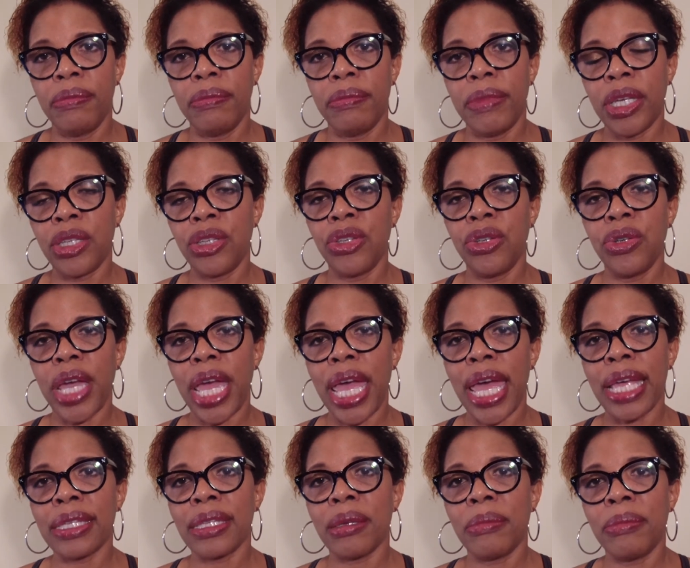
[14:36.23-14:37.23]
Make sure you
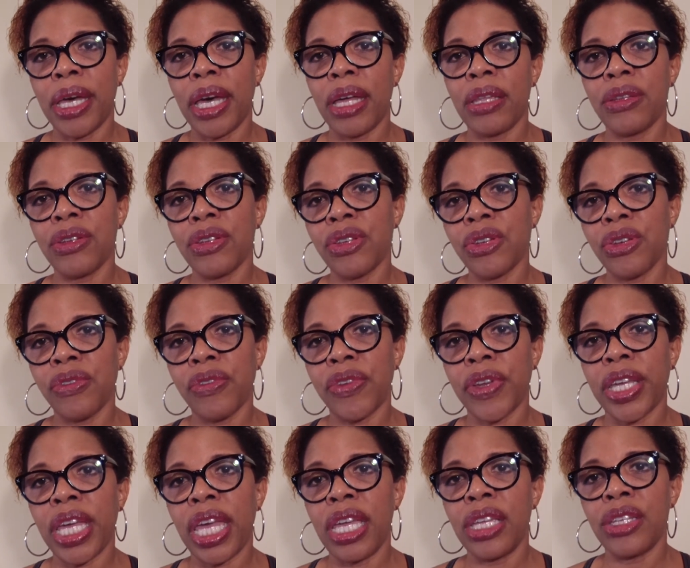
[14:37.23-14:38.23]
ask about their
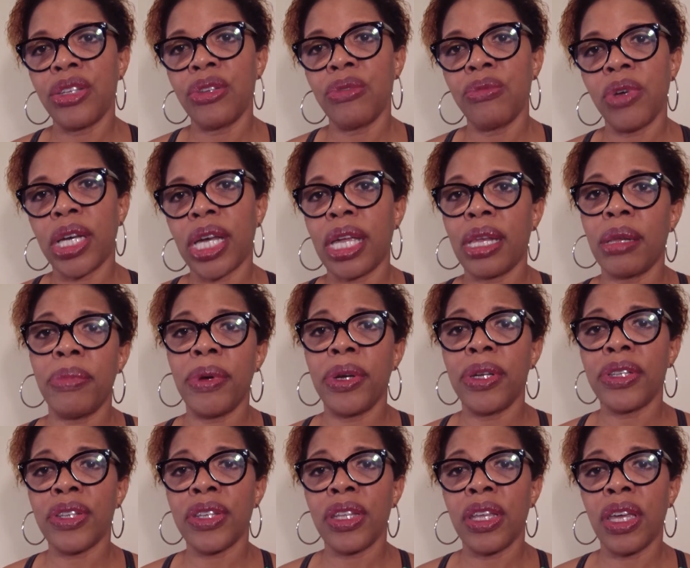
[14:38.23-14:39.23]
certification, what kind of
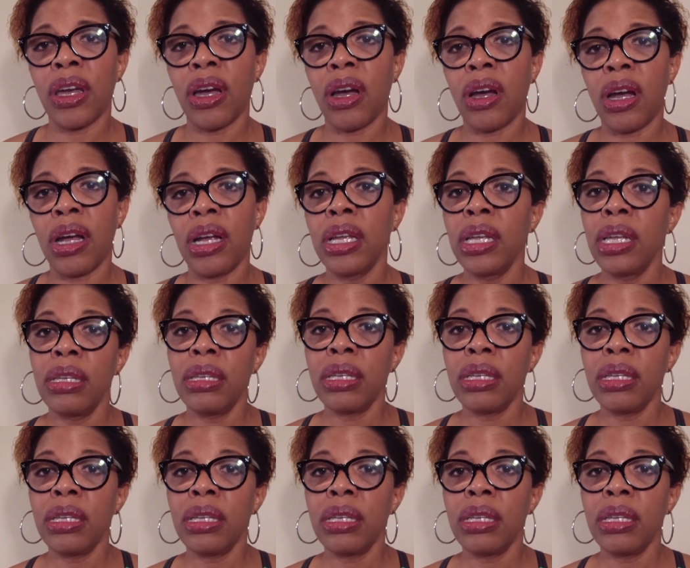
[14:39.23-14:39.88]
person they are.